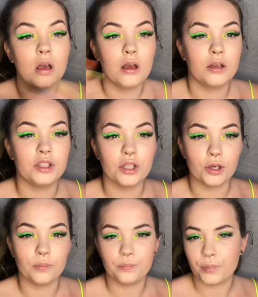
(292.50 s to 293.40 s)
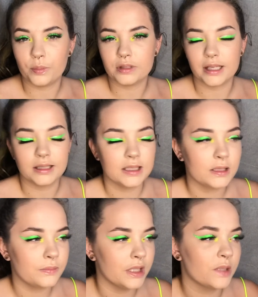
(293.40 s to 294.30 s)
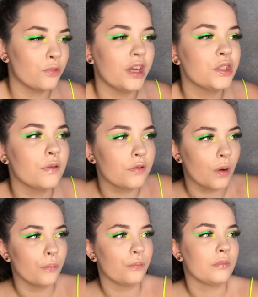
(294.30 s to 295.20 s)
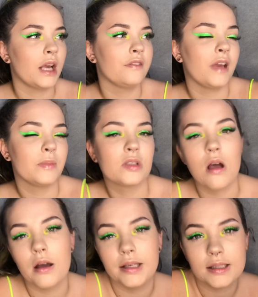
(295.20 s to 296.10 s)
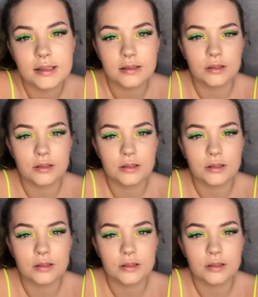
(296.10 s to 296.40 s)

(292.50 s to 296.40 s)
you know, people taking inspiration from like famous artists,